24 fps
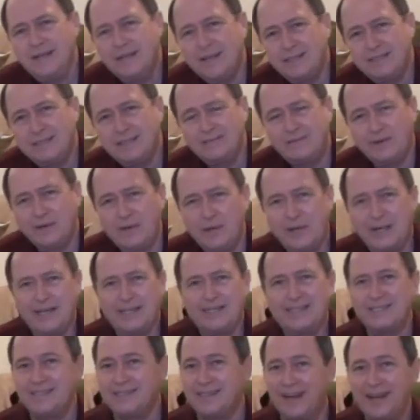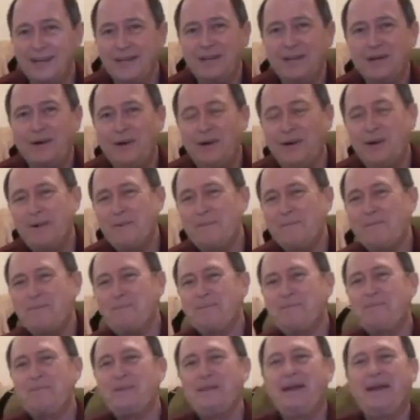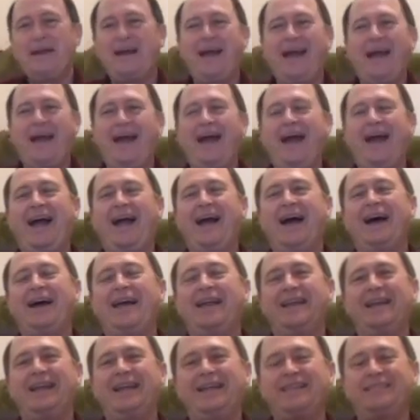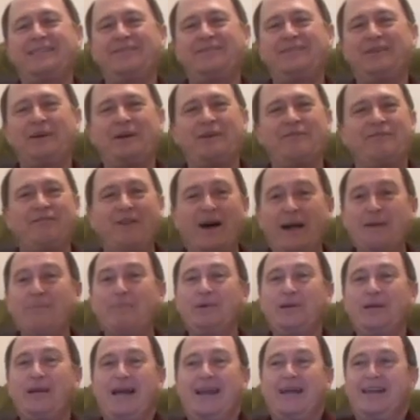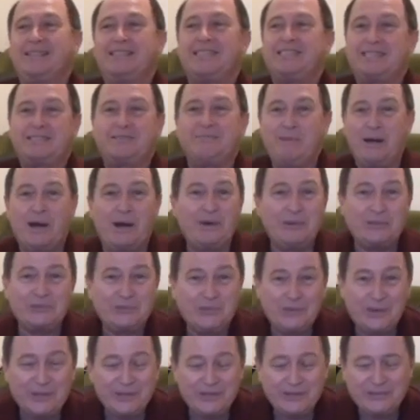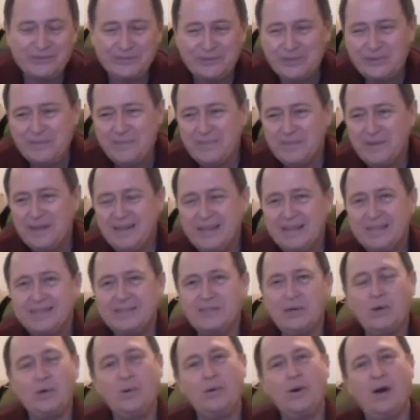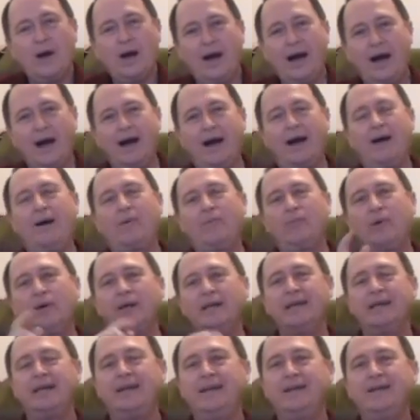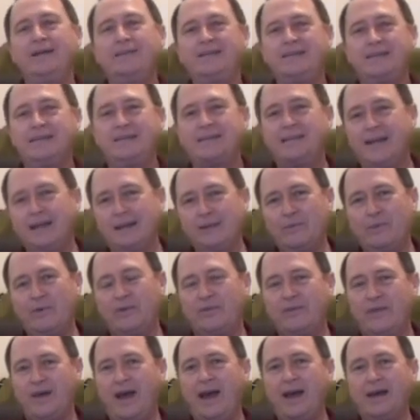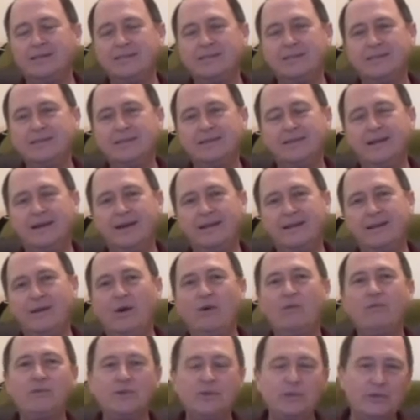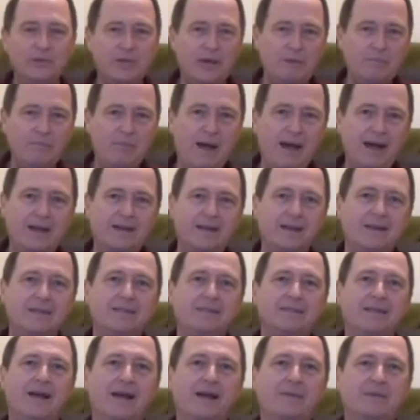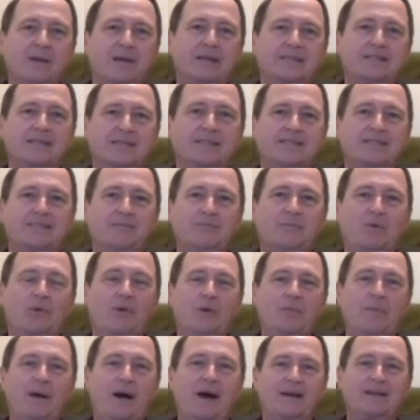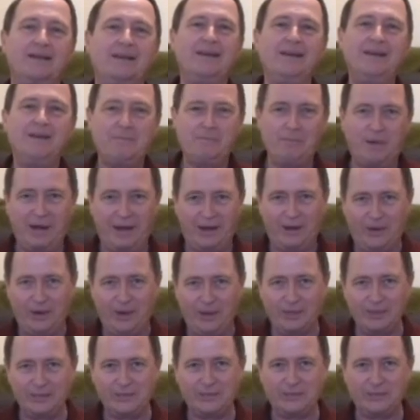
It's a very exciting art, and it's a very vibrant, and it smells wonderful. So we're going to end today with that, and hopefully you'll come back another time and I'll tell you some more about my art.